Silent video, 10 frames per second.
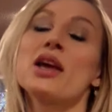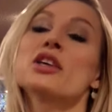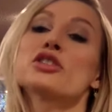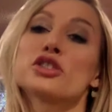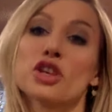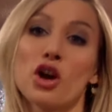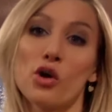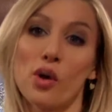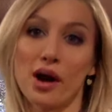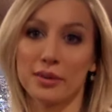
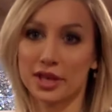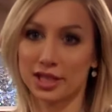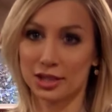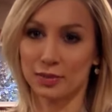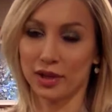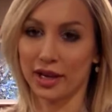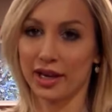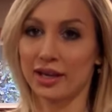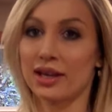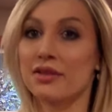So I'm going to
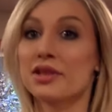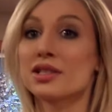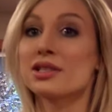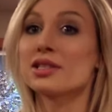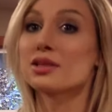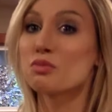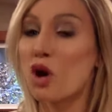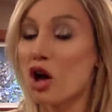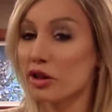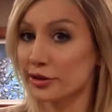explain, this is a
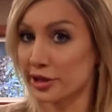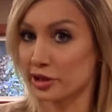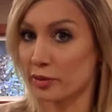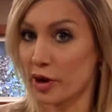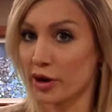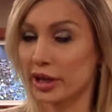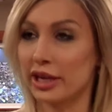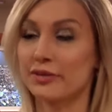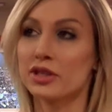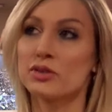smaller dinner party.
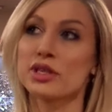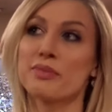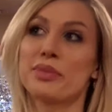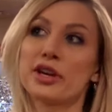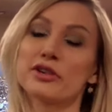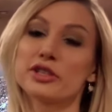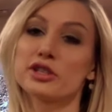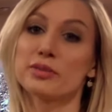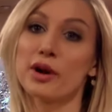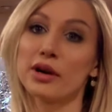If this was a bigger
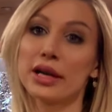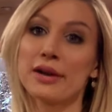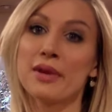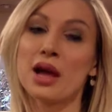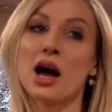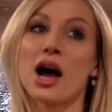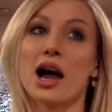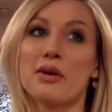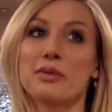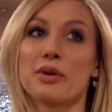dinner party,
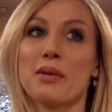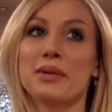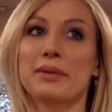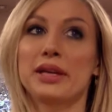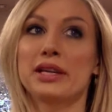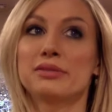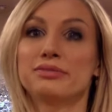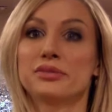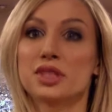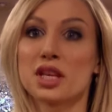I would probably
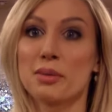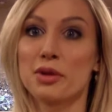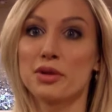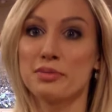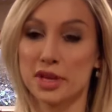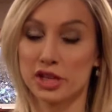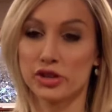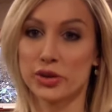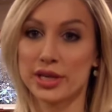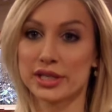double the meat
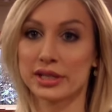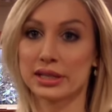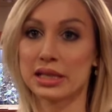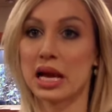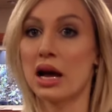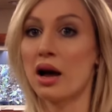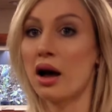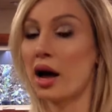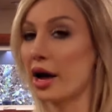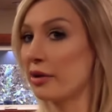choices.
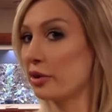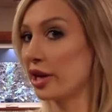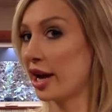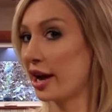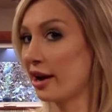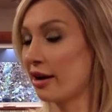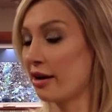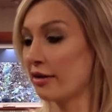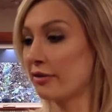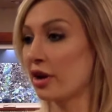I would
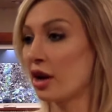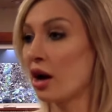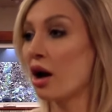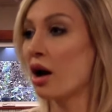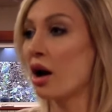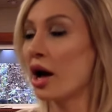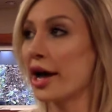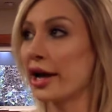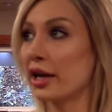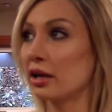have
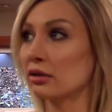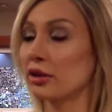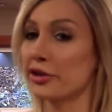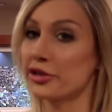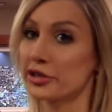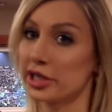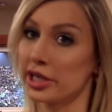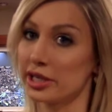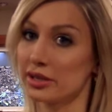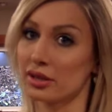a larger
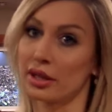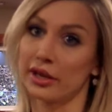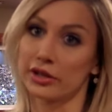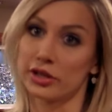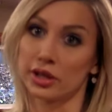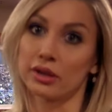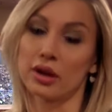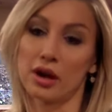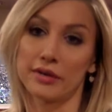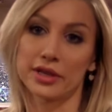cheese selection,
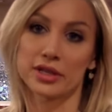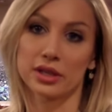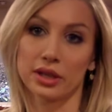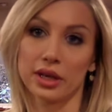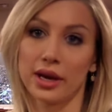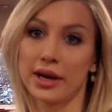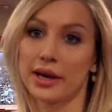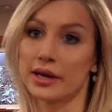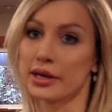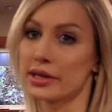obviously,
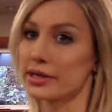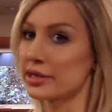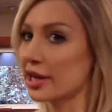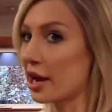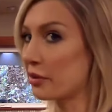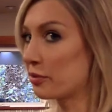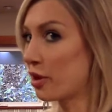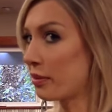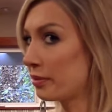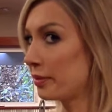and I would
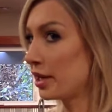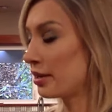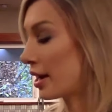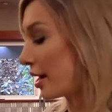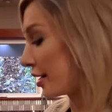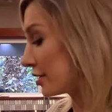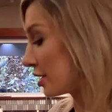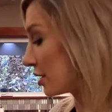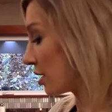probably add